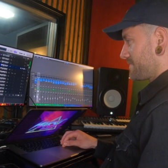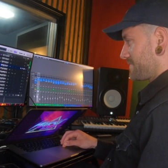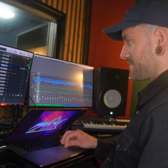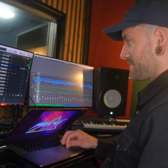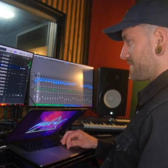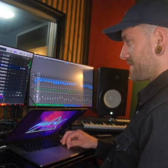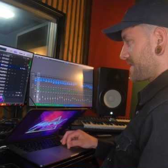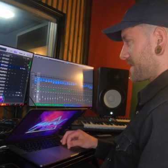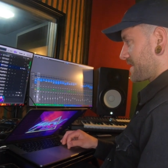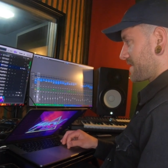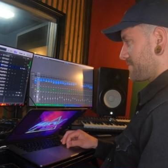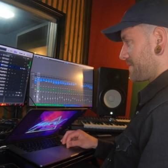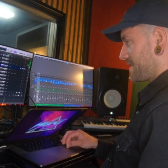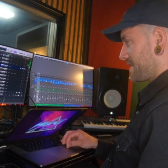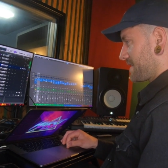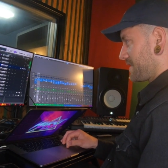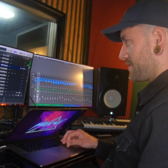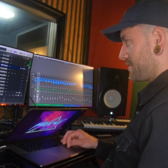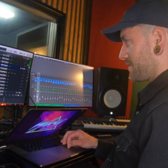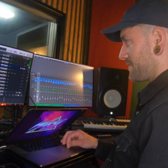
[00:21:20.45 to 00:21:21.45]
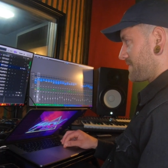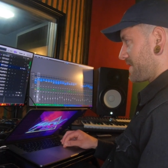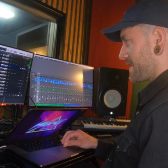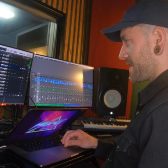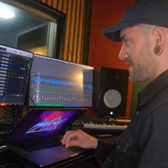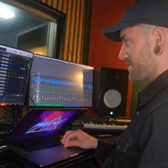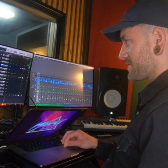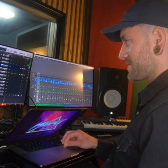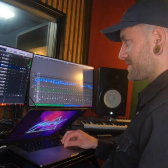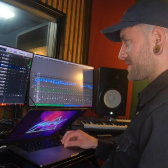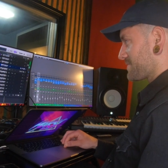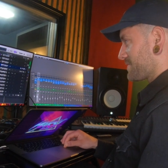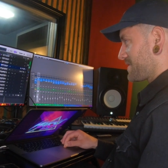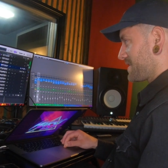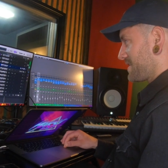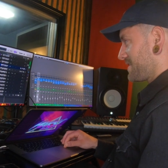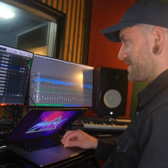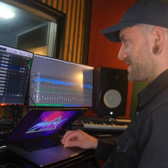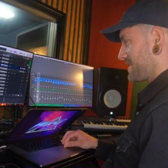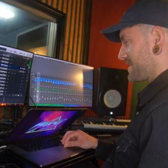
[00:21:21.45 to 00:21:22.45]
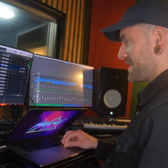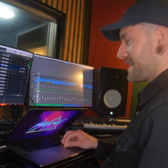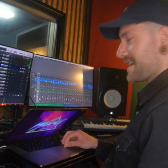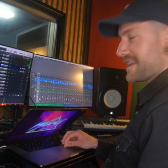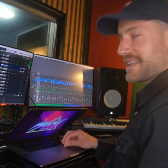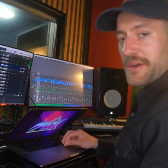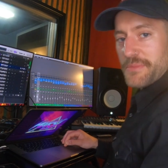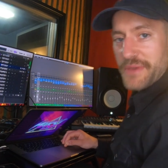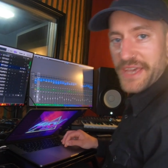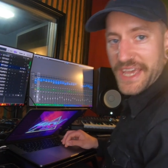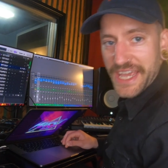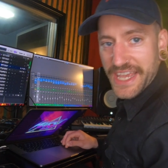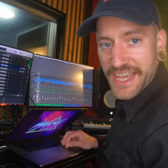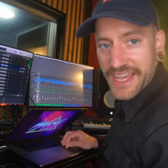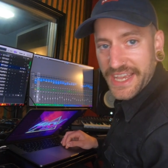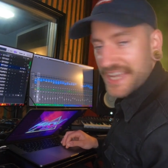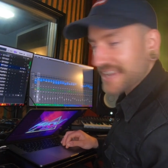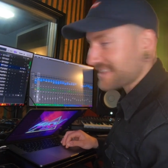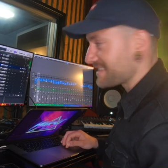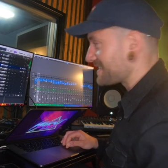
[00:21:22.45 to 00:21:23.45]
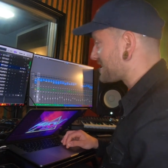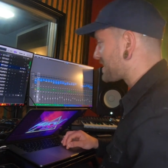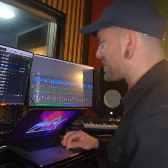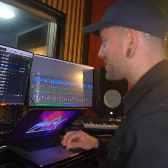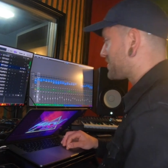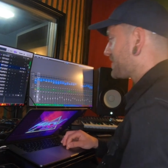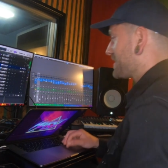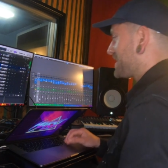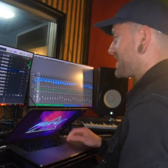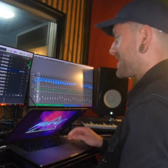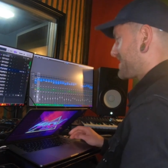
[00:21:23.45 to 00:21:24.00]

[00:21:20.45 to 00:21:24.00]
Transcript: That can be like a little effect goes in as well. A little bit of ear candy they call it.